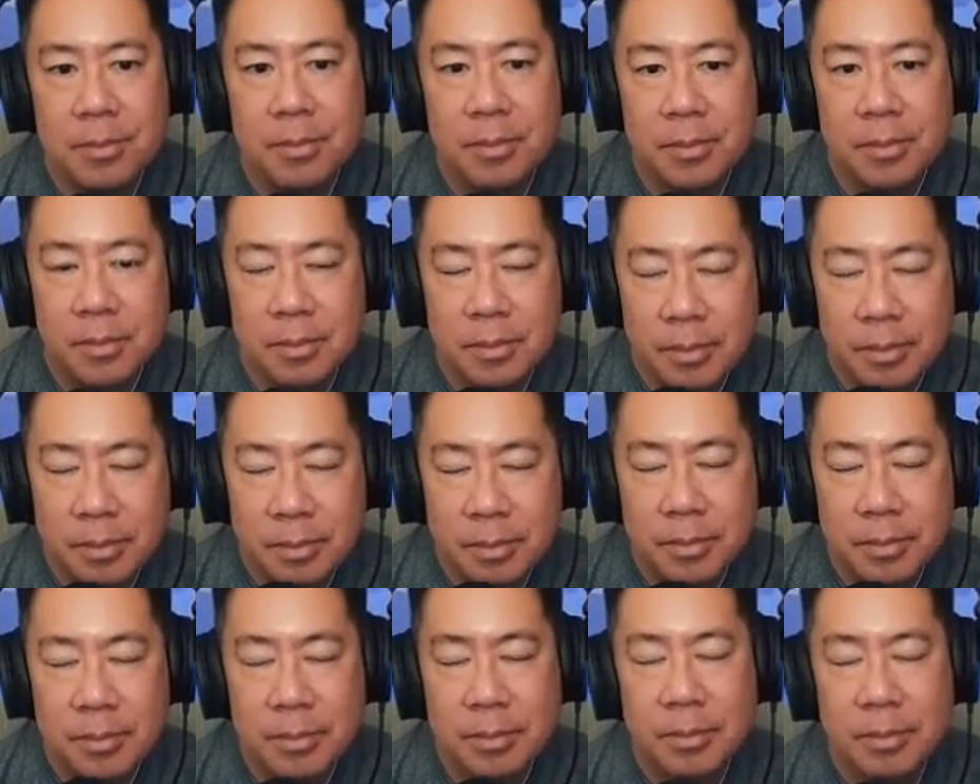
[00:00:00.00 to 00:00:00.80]

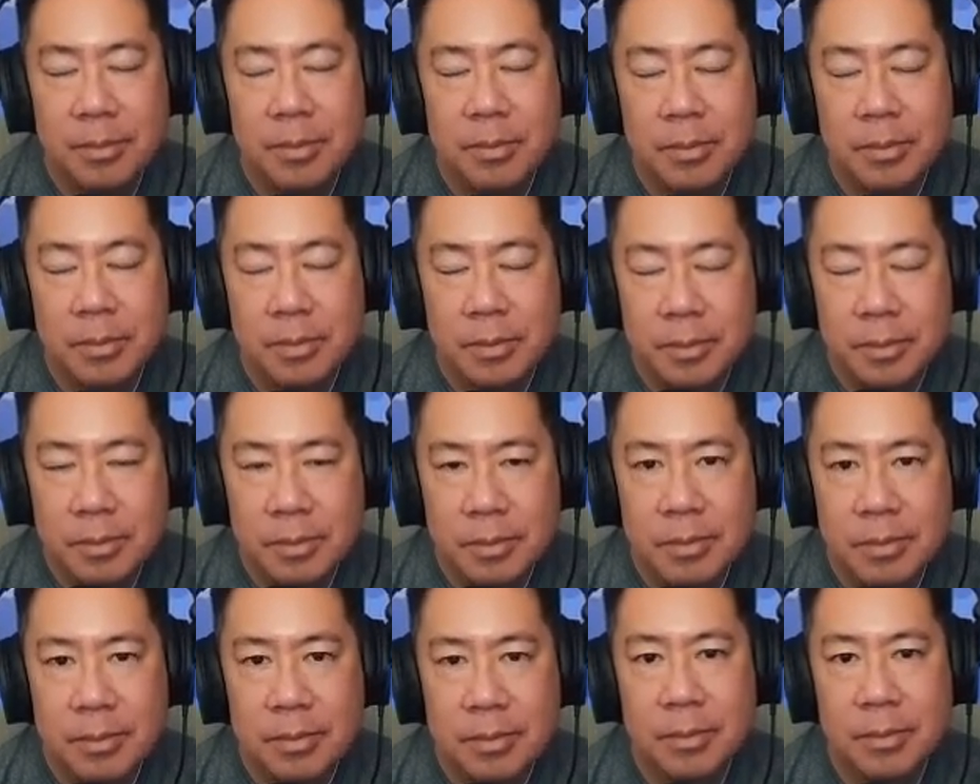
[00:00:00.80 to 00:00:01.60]

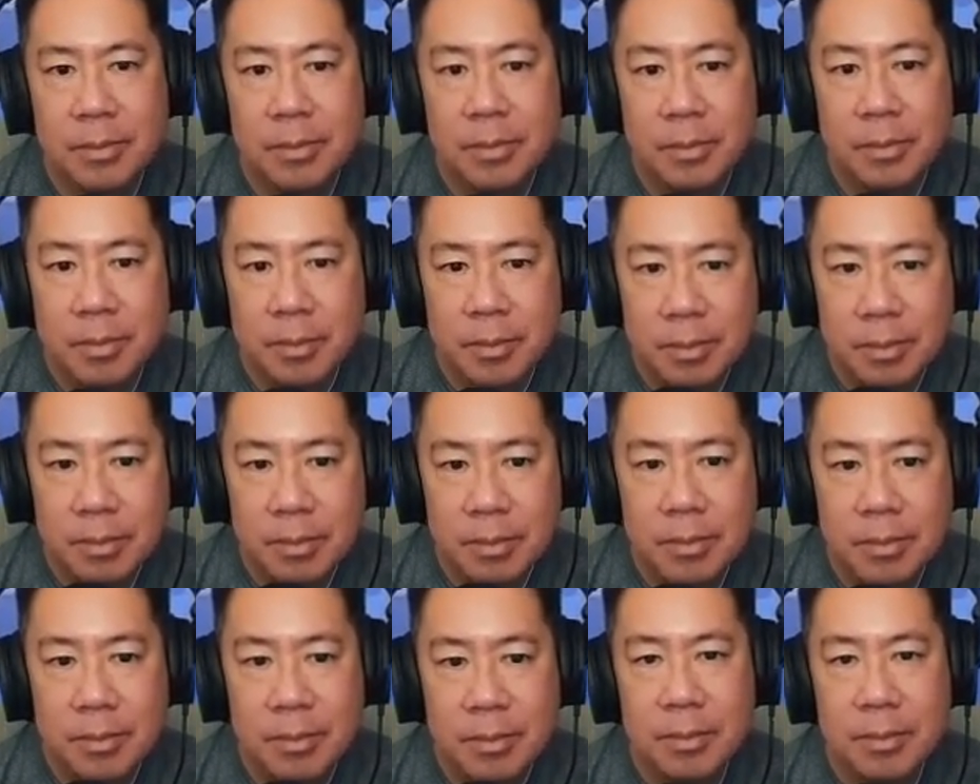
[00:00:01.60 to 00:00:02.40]

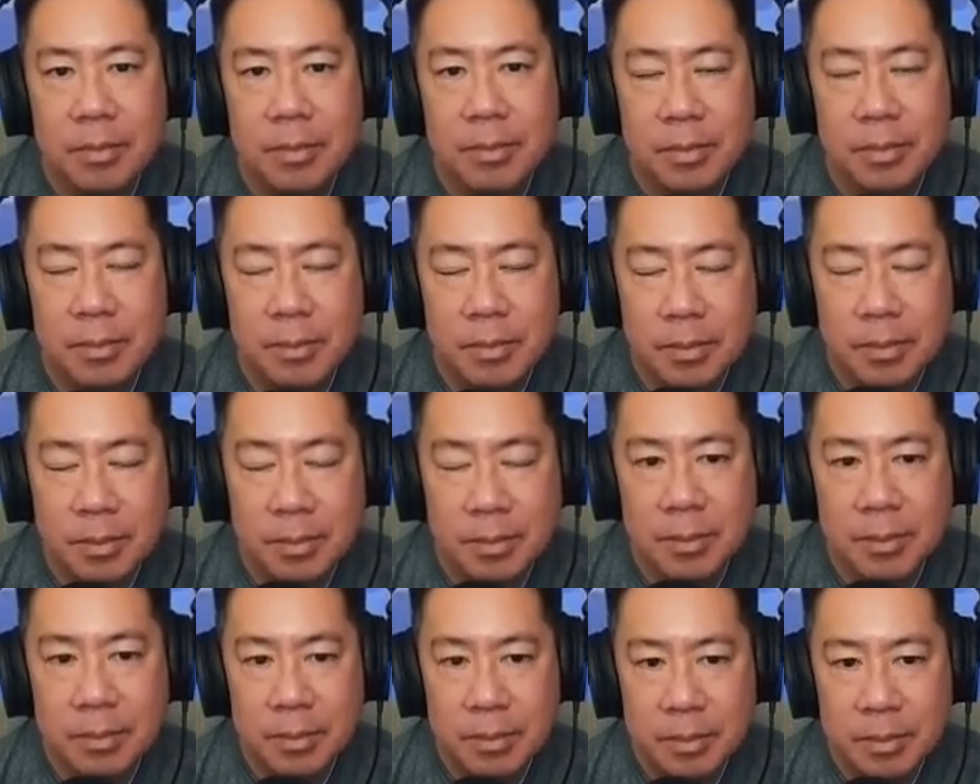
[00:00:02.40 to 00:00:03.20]

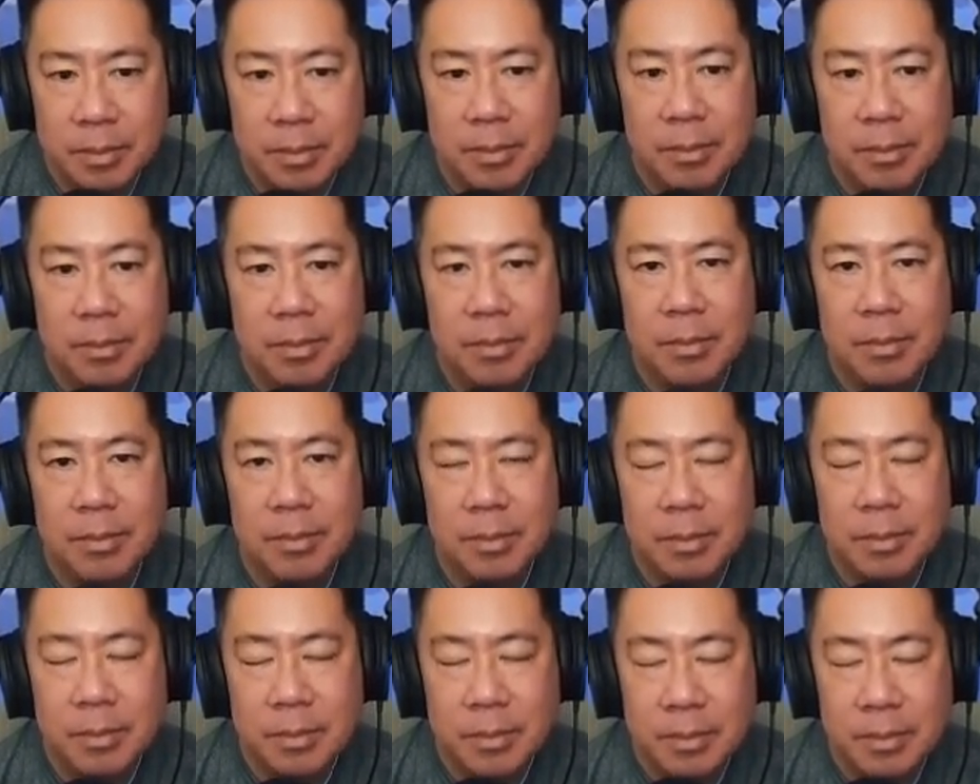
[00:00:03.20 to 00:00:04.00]

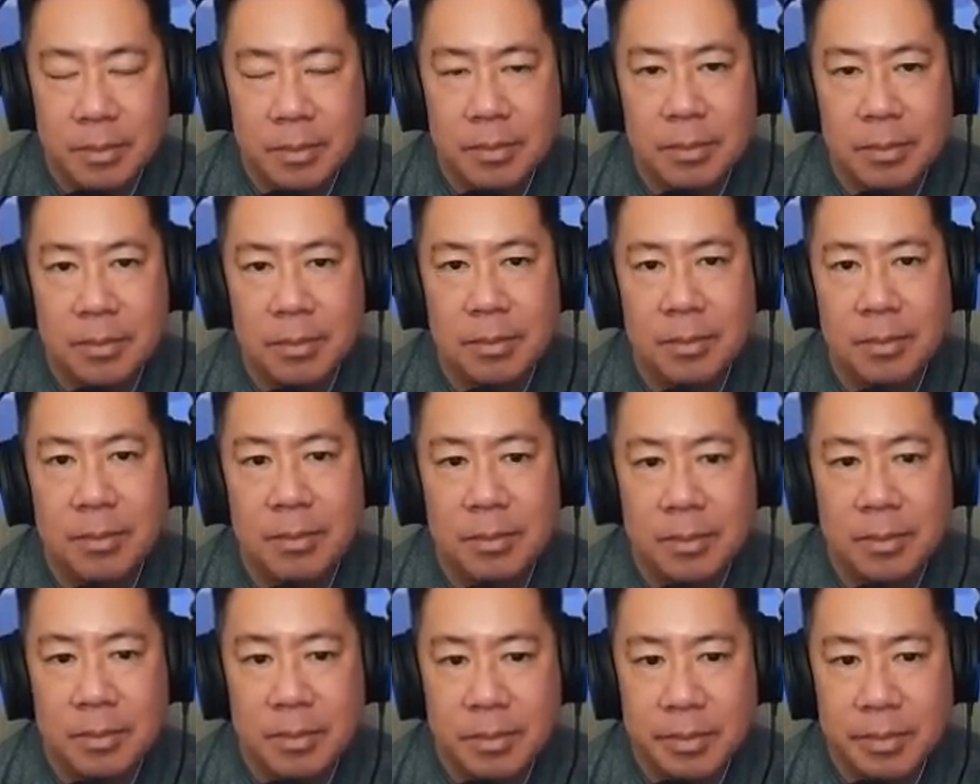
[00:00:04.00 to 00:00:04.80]

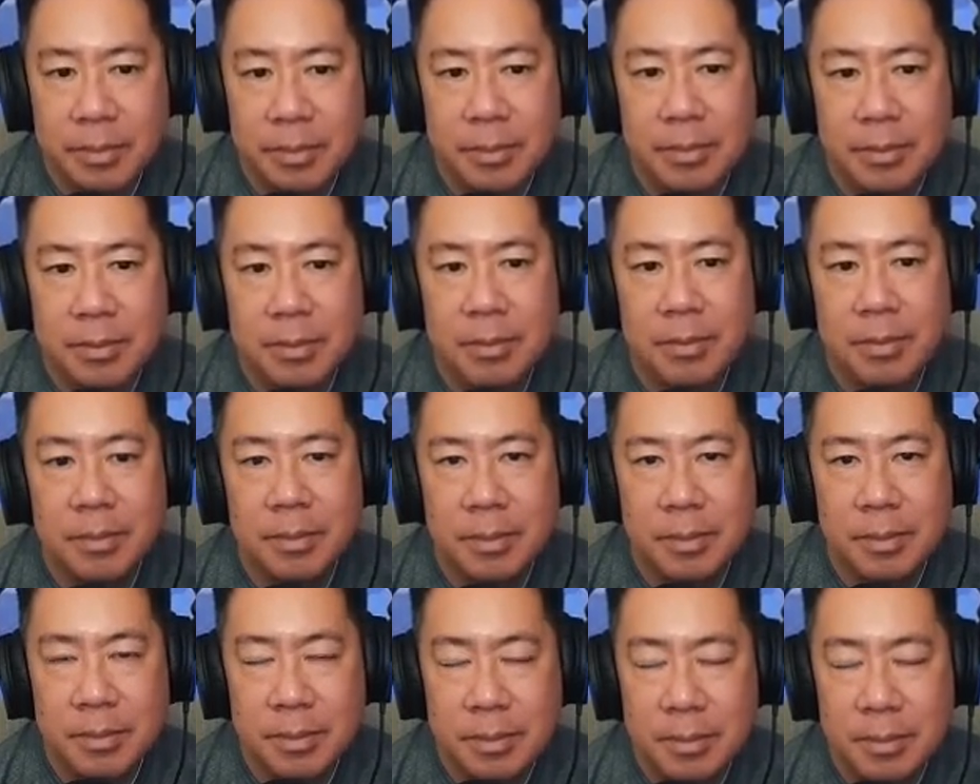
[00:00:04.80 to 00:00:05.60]

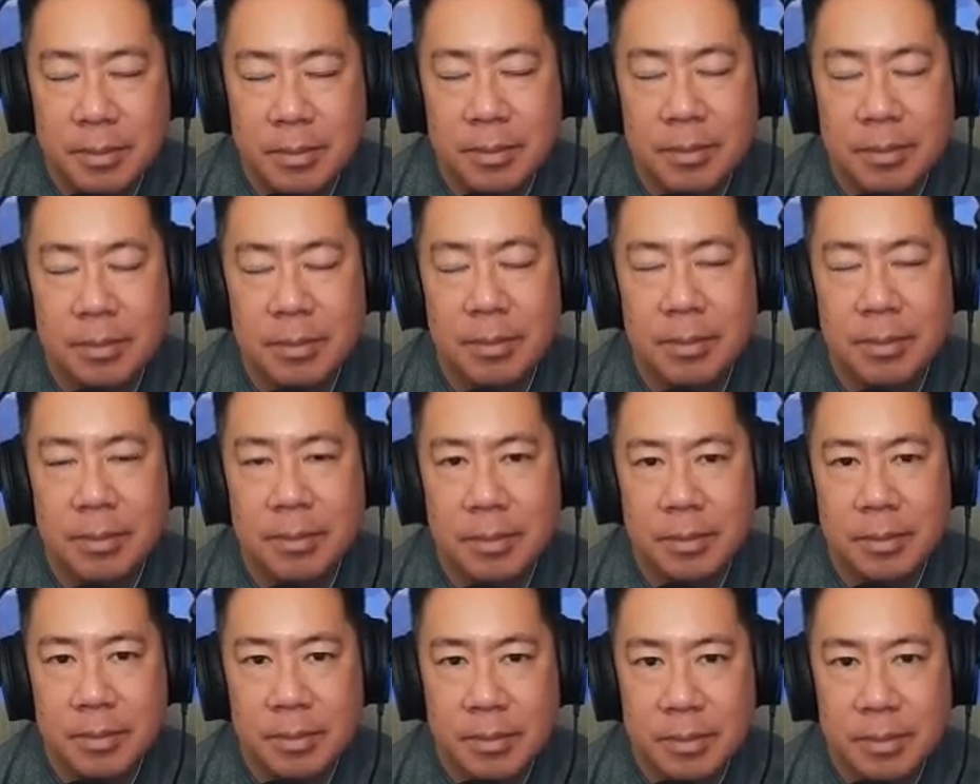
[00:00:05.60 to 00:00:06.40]

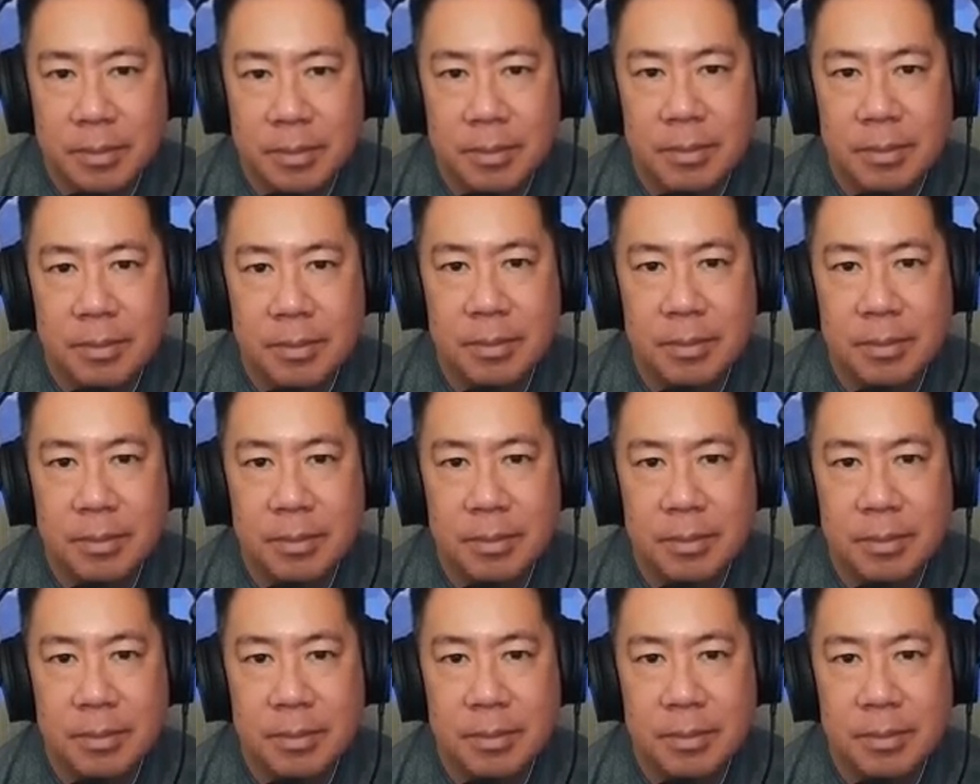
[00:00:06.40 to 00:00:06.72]
No words are spoken by the person on screen.